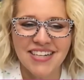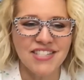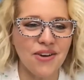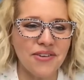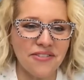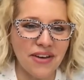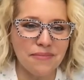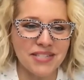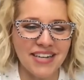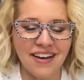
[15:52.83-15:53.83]
Don't give up,
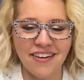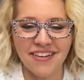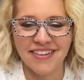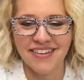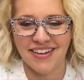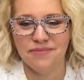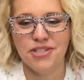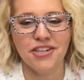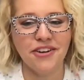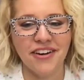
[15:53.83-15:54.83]
Danelle. I'm
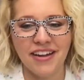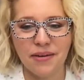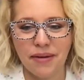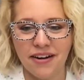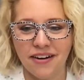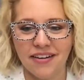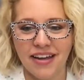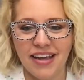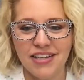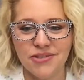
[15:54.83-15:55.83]
sure you're getting better on
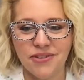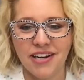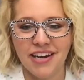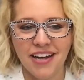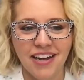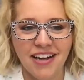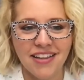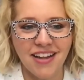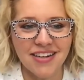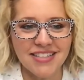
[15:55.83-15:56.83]
each one.
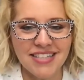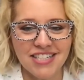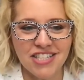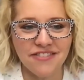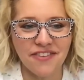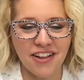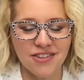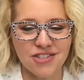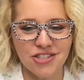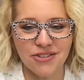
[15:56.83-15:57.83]
Lana says she
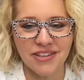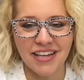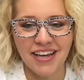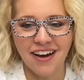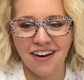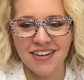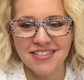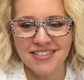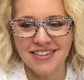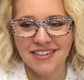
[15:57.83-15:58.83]
follows Julie.
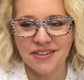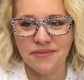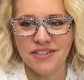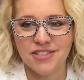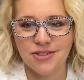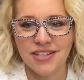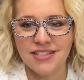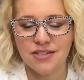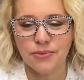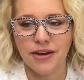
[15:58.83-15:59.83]
Awesome. Julie's
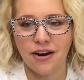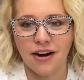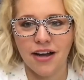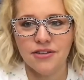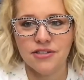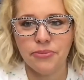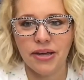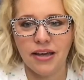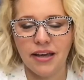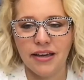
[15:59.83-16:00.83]
a sweetheart. I used to
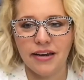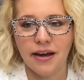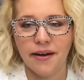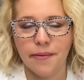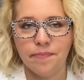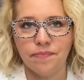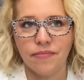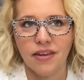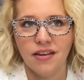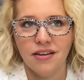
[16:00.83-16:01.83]
be in um,
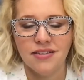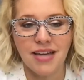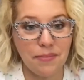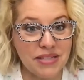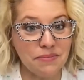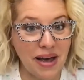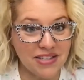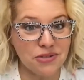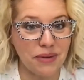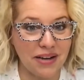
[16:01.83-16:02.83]
Damon's
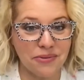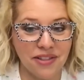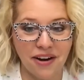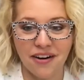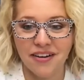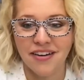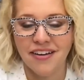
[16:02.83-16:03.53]
mastermind with her.